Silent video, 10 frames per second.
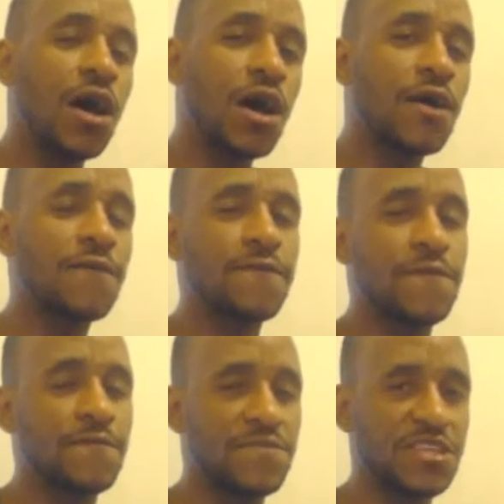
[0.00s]
of
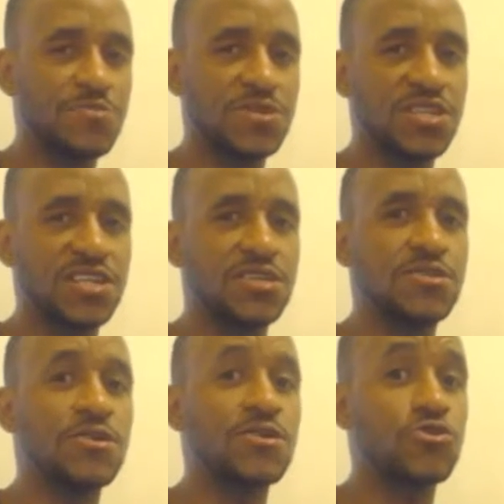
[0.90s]
this
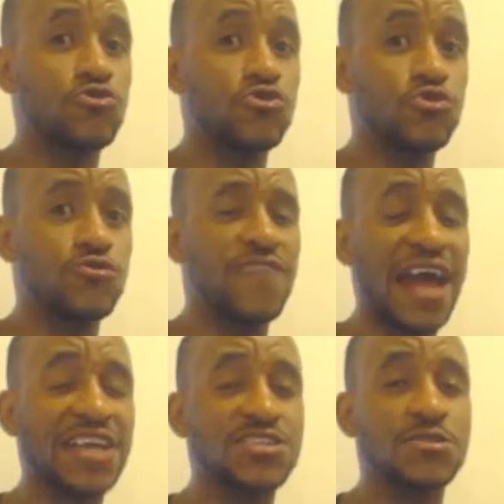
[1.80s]
particular crew
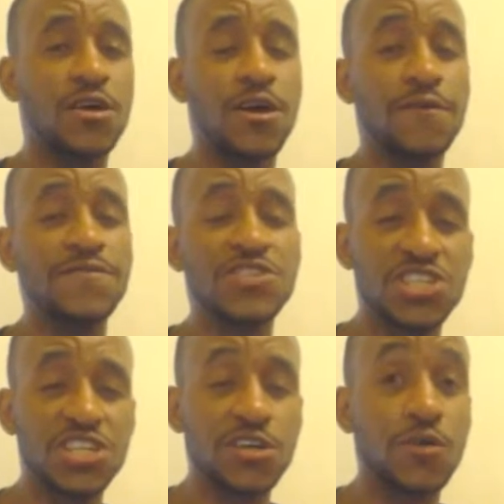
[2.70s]
faction of the
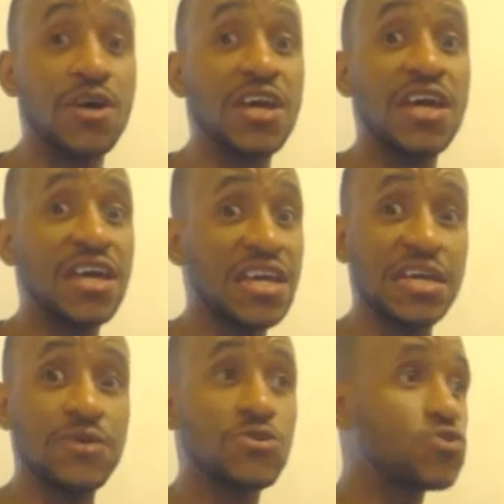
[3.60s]
Shield,
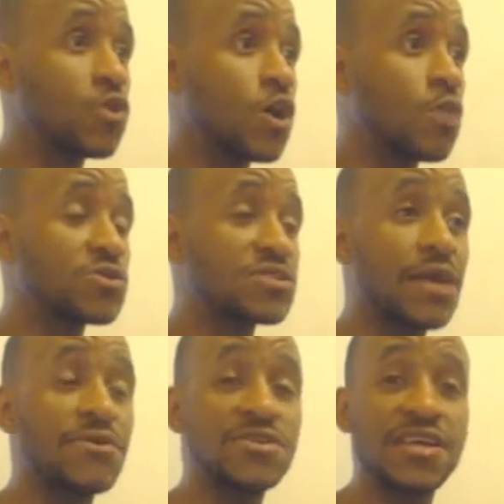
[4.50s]
he was doing almost
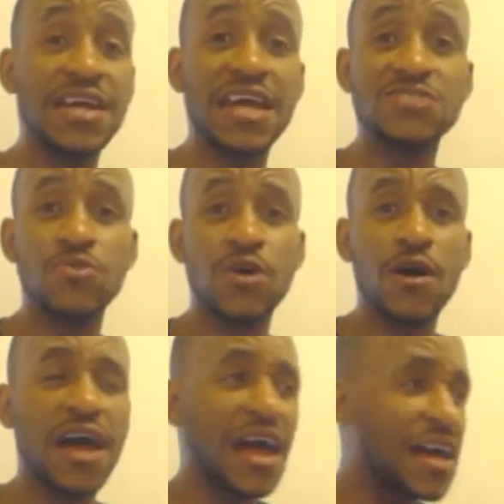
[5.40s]
everything, as
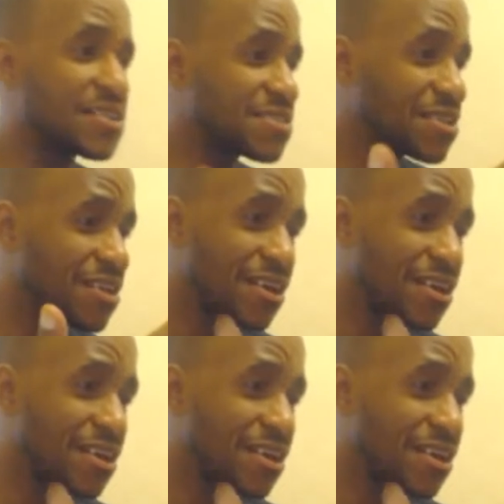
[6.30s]
well as